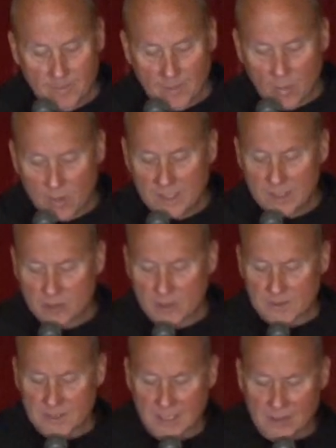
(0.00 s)
And one of the
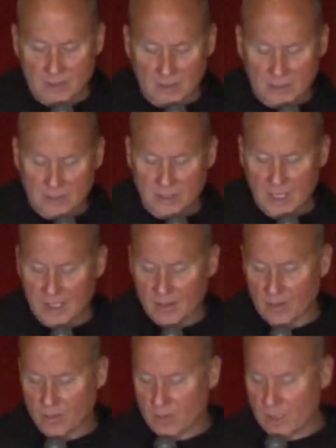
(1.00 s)
trips that I took to China,
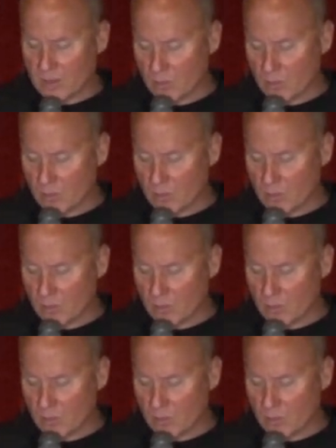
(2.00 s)
a,